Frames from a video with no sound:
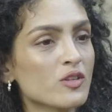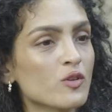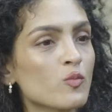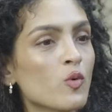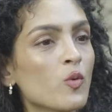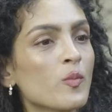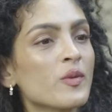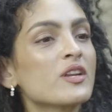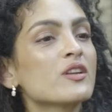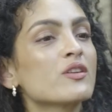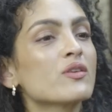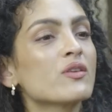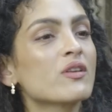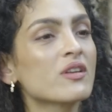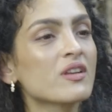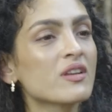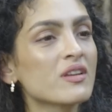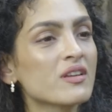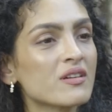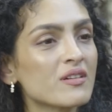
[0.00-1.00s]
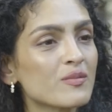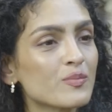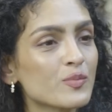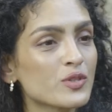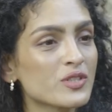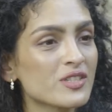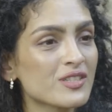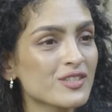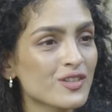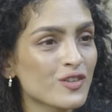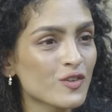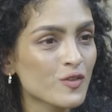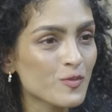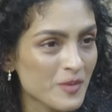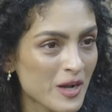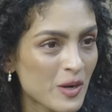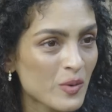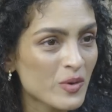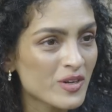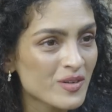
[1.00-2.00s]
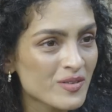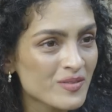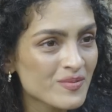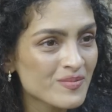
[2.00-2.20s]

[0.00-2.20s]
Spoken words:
the moment you're in a position of power.